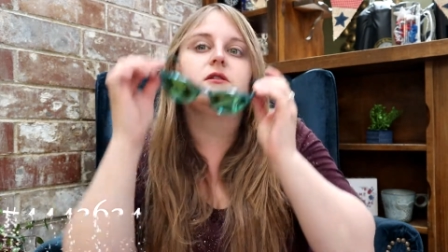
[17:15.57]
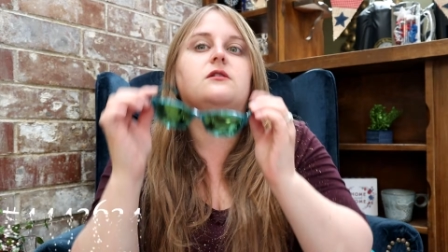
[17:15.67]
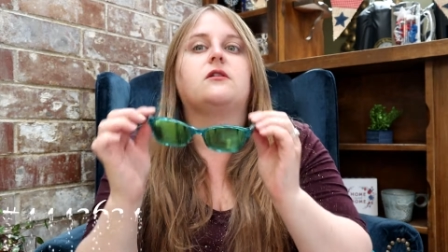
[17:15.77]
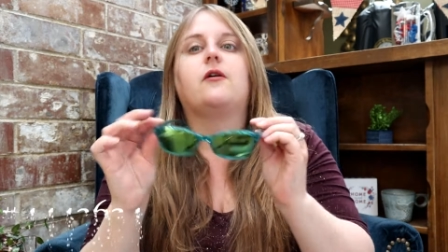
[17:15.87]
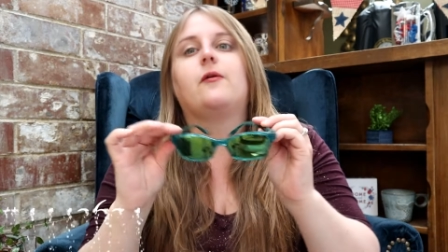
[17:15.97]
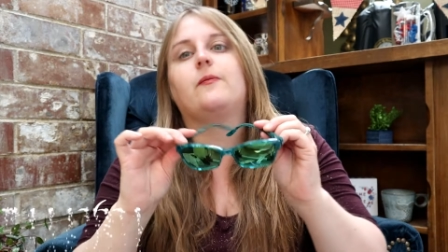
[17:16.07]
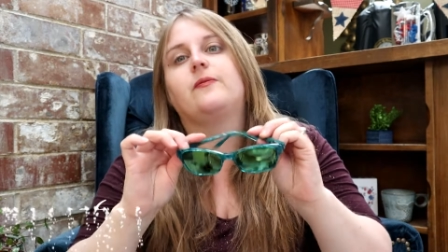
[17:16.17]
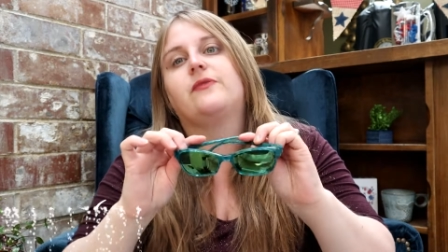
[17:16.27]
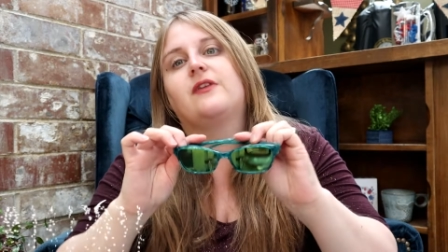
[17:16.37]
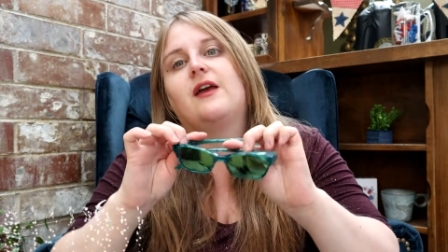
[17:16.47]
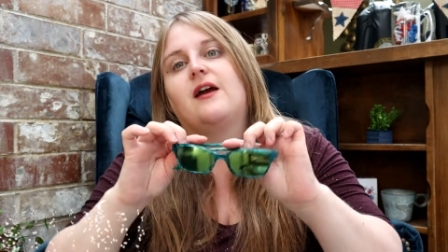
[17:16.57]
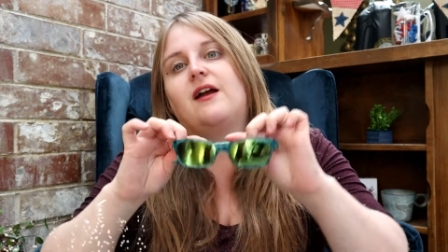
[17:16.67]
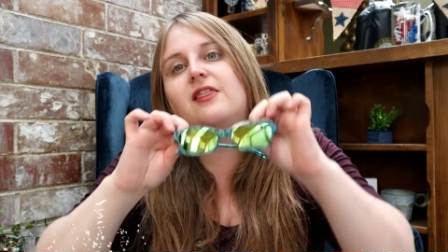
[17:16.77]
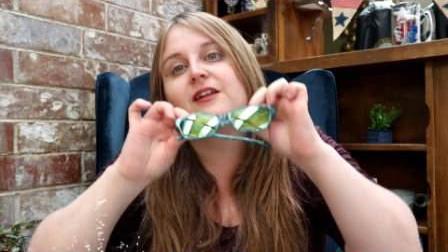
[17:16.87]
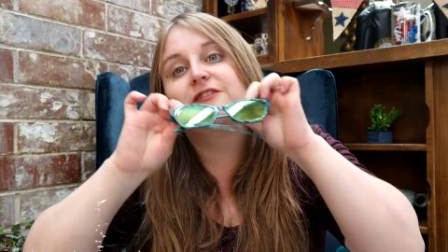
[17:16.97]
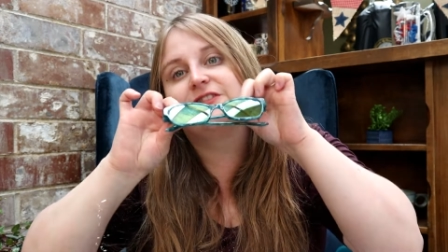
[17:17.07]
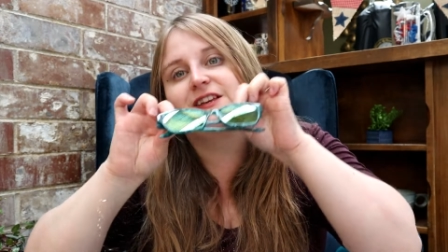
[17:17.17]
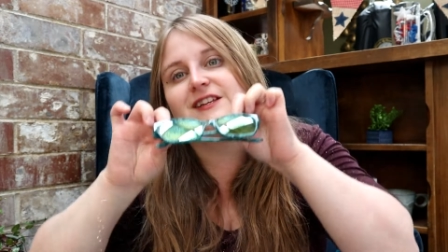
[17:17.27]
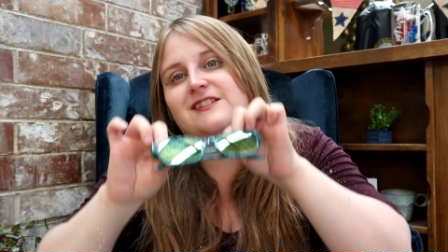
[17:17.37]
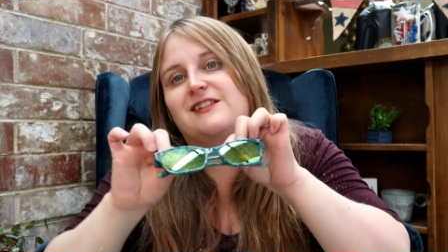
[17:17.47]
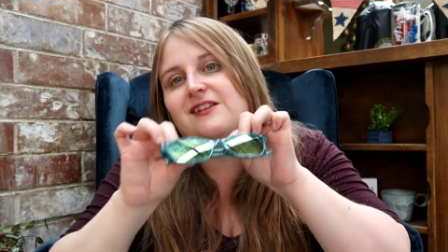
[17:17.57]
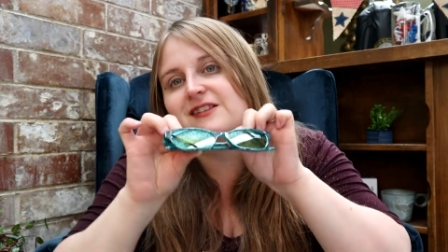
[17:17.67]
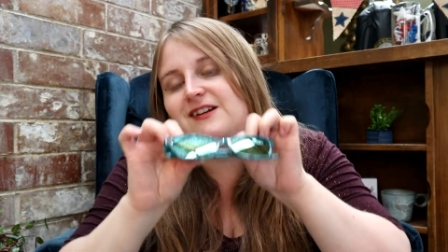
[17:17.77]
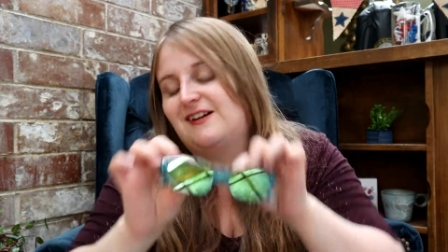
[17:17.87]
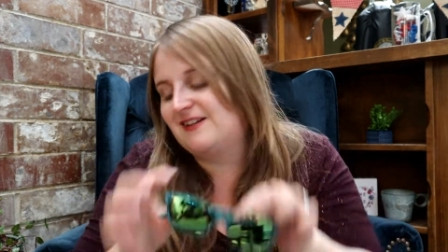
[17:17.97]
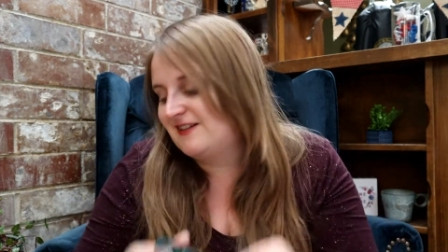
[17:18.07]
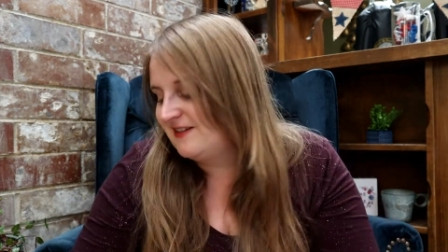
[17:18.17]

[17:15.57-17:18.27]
So yeah, I love these a lot.